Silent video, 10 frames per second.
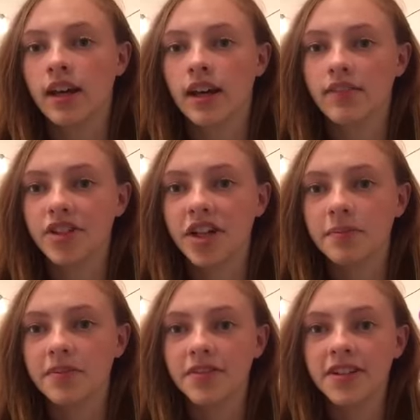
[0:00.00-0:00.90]
I've tried
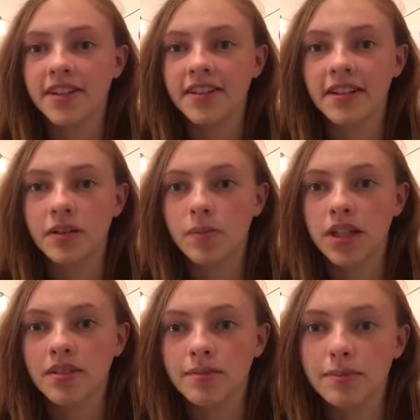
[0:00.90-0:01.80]
it before, it doesn't help
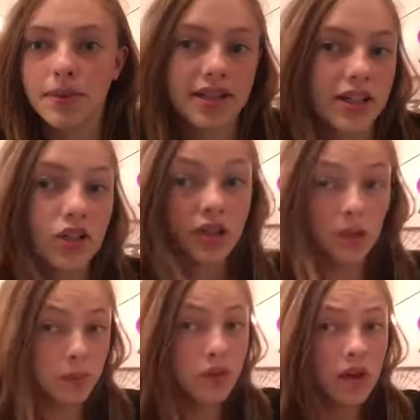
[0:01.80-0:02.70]
me, but it could
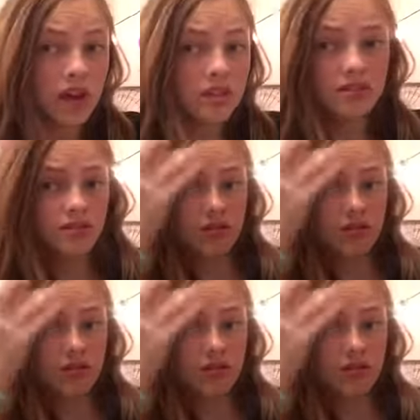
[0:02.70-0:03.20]
help you guys.